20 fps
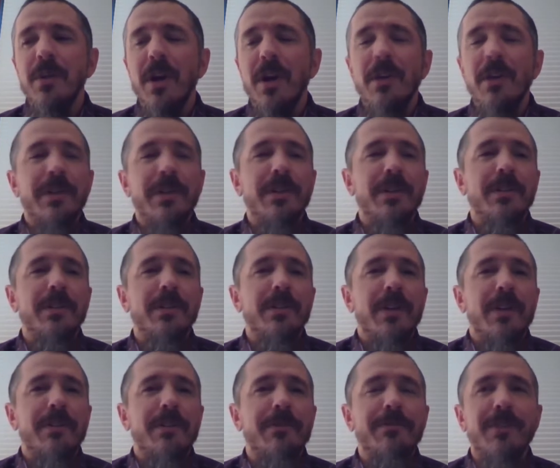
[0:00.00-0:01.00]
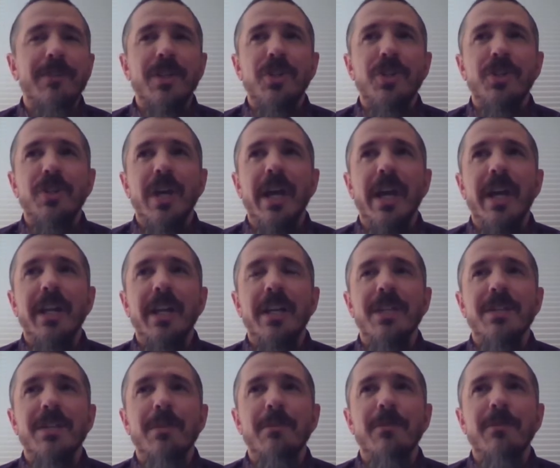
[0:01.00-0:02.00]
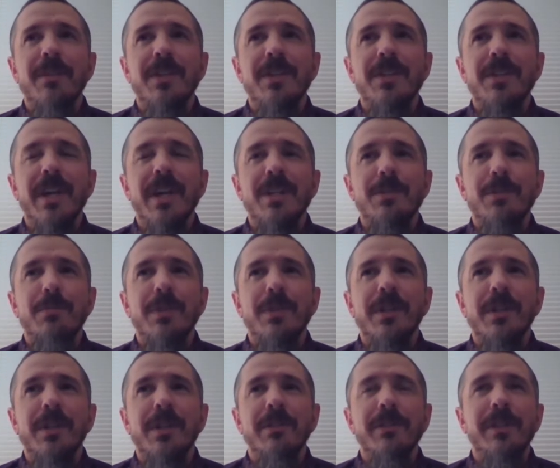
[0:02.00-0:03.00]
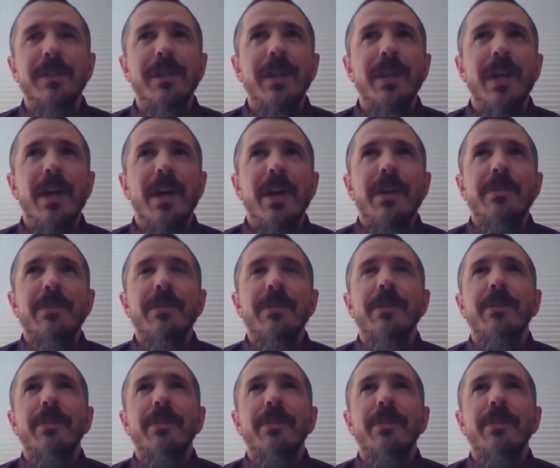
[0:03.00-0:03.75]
are there other fish hiding in some of these sites, particularly the